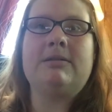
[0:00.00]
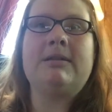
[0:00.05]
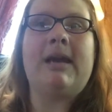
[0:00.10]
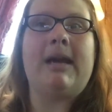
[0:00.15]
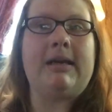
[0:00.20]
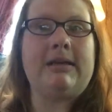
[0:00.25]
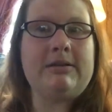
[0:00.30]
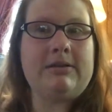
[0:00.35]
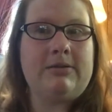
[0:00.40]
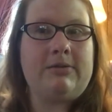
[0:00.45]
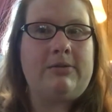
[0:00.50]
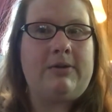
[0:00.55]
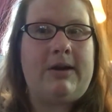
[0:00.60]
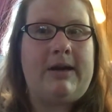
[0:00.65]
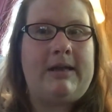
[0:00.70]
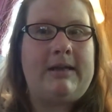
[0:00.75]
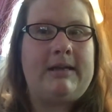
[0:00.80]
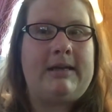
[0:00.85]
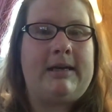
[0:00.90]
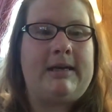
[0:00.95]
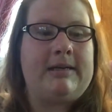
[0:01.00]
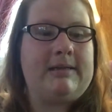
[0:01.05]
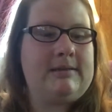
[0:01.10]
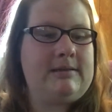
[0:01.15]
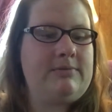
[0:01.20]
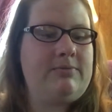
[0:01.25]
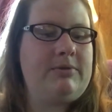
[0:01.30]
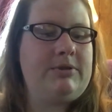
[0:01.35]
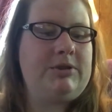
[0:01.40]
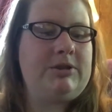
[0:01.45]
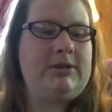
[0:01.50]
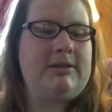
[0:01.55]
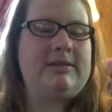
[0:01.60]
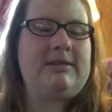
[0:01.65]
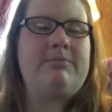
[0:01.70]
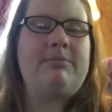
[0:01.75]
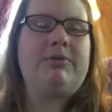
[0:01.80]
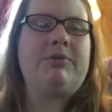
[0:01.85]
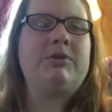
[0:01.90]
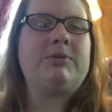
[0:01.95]
technical LNS, which is
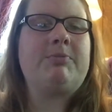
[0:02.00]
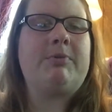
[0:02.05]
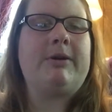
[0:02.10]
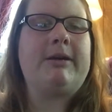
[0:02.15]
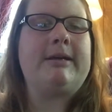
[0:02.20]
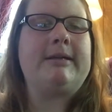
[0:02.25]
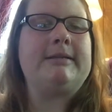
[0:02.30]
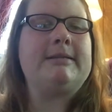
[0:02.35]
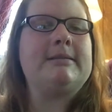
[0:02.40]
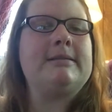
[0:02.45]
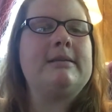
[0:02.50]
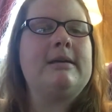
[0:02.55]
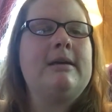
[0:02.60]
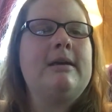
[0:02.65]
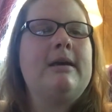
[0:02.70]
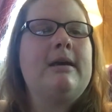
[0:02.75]
in Blue Springs.